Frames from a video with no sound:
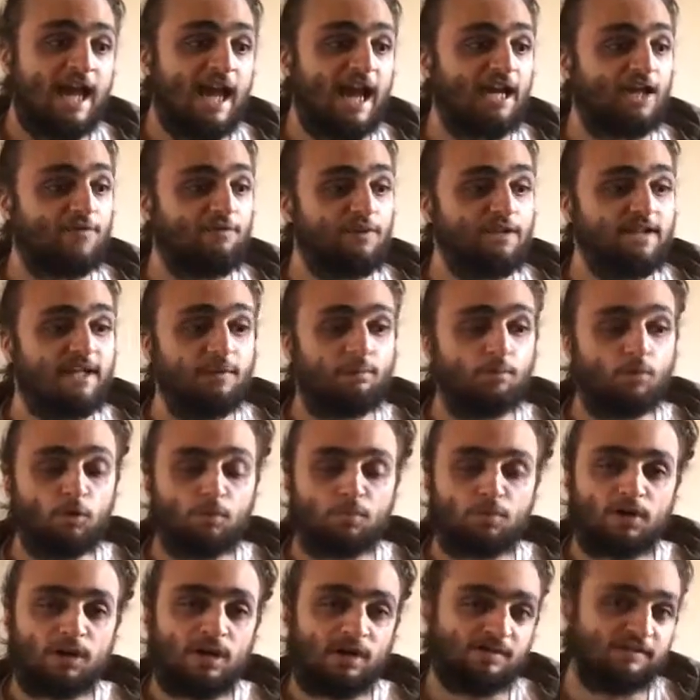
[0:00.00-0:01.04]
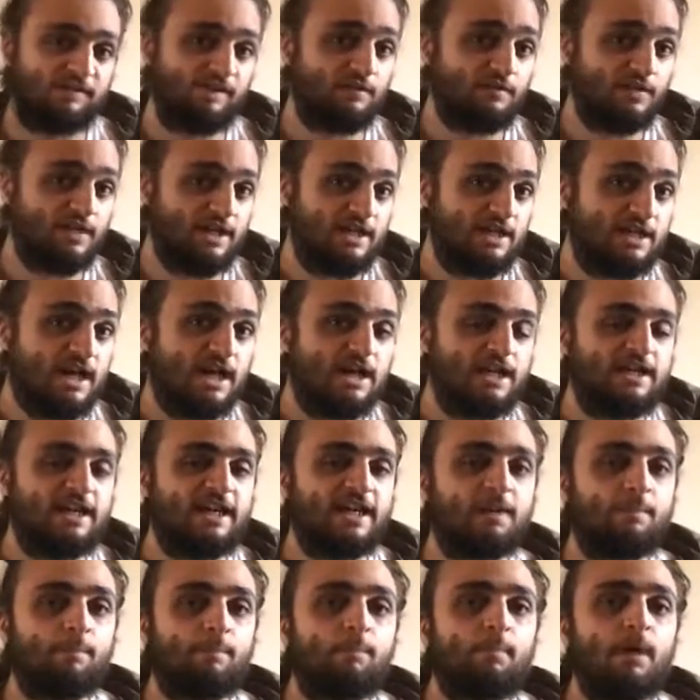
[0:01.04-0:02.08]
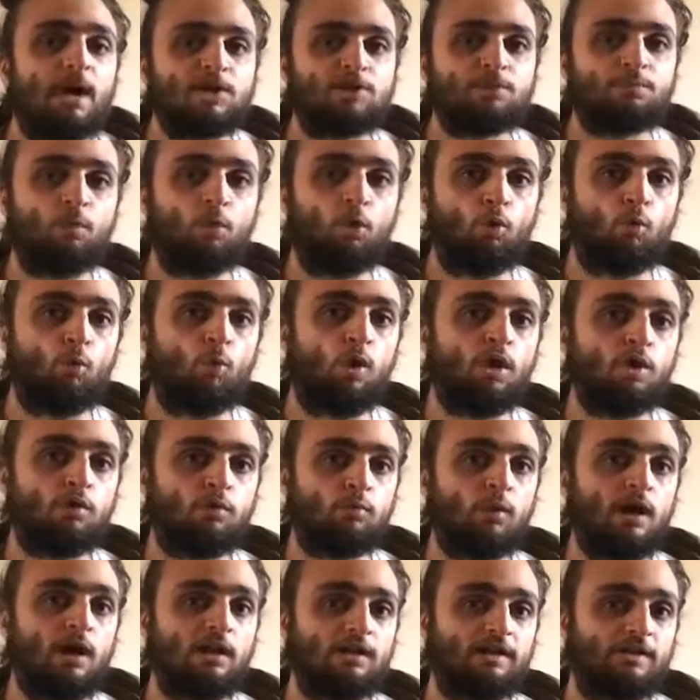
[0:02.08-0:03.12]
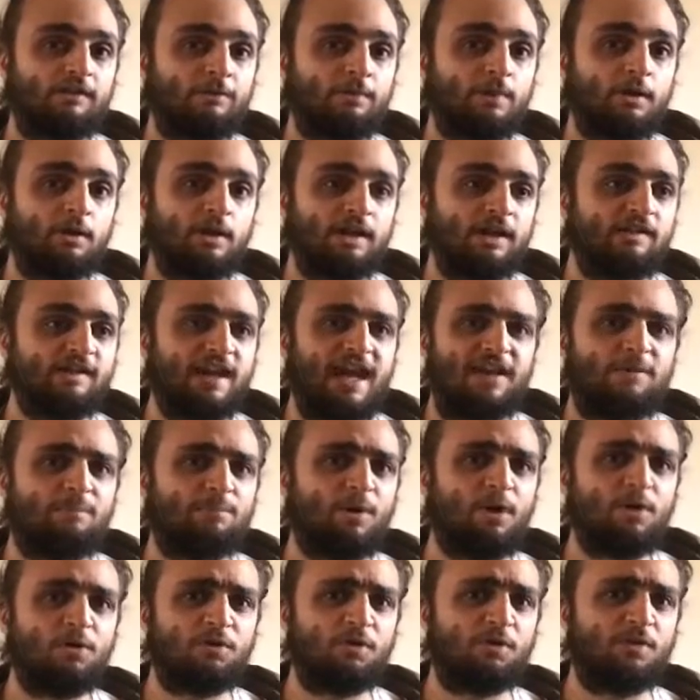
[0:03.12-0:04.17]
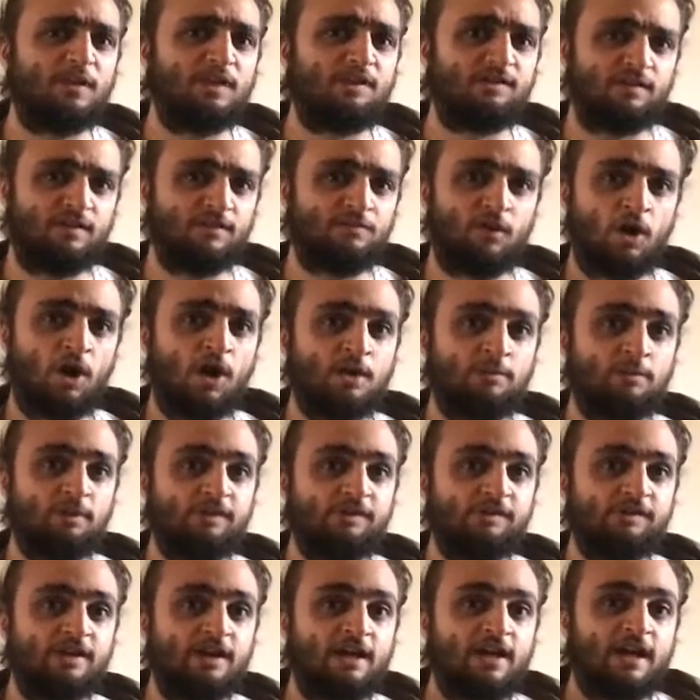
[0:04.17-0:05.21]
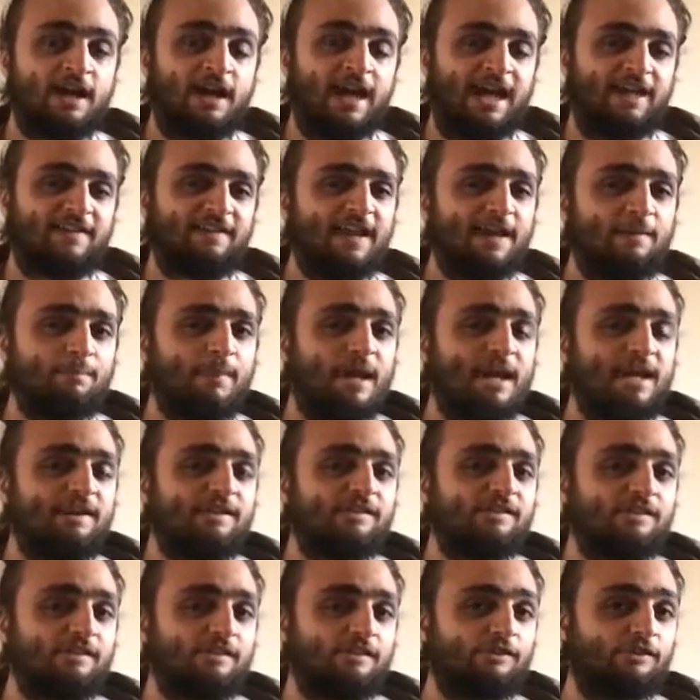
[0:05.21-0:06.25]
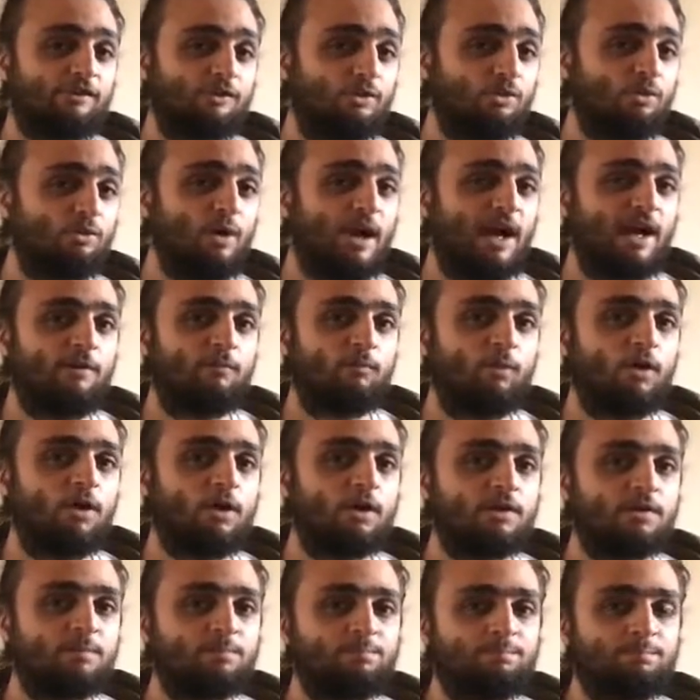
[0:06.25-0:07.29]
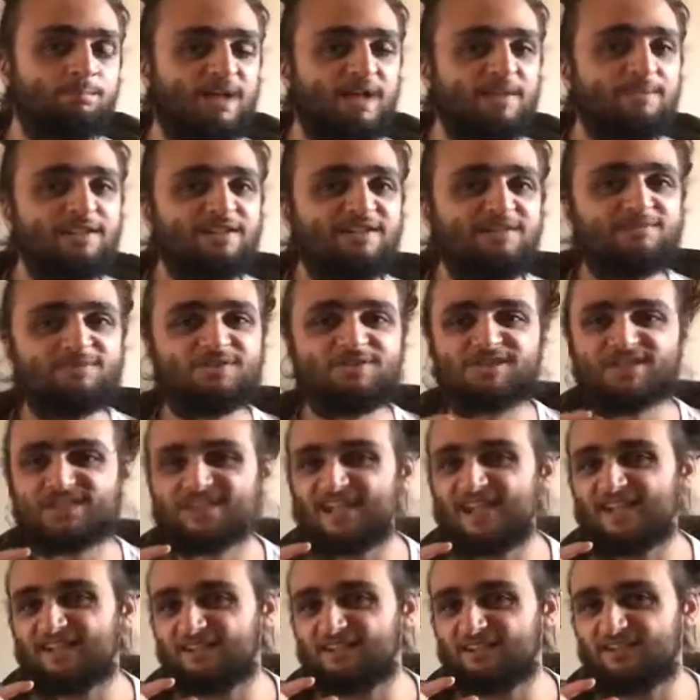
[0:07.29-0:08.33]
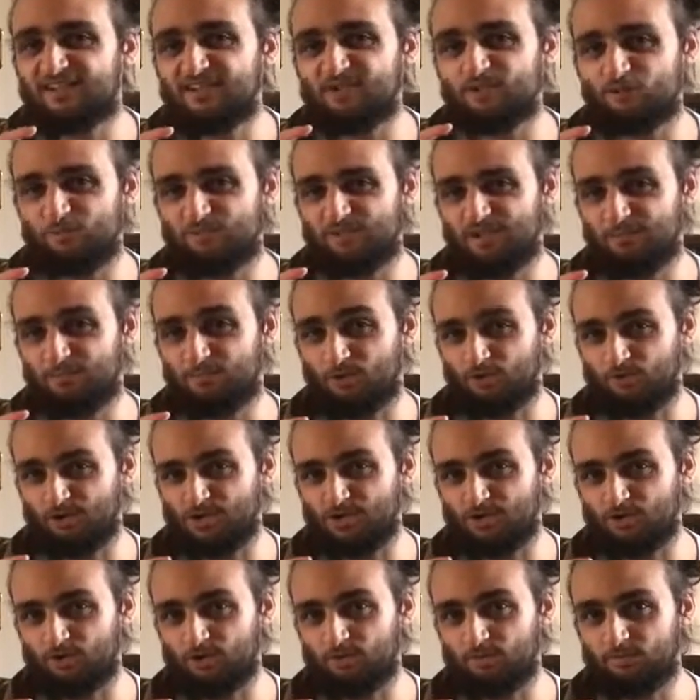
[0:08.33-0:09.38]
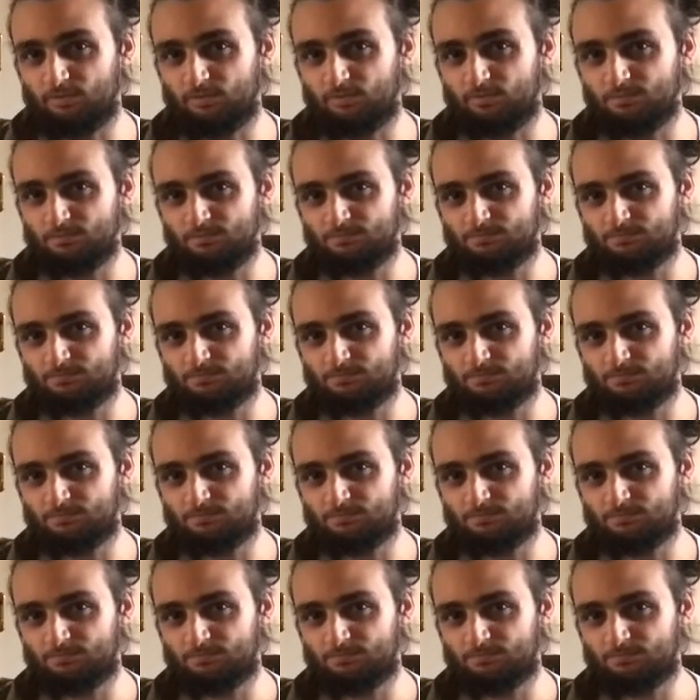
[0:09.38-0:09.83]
And if you get more productivity, you get a much more worthwhile experience at both of these environments. And that makes school and work maybe just that little bit more enjoyable.